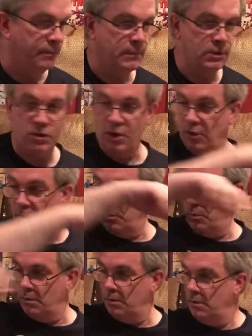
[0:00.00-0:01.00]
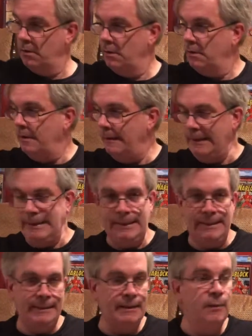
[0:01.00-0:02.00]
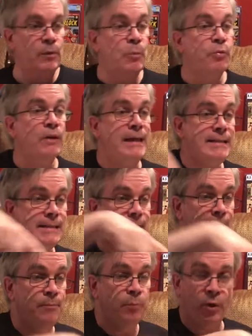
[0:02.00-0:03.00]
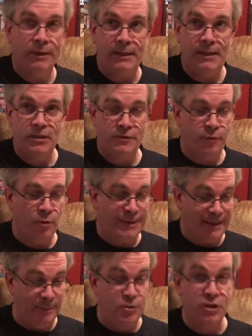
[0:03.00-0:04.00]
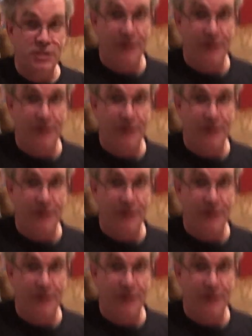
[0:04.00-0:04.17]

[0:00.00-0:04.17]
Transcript: So the prices I bought these for that I'm just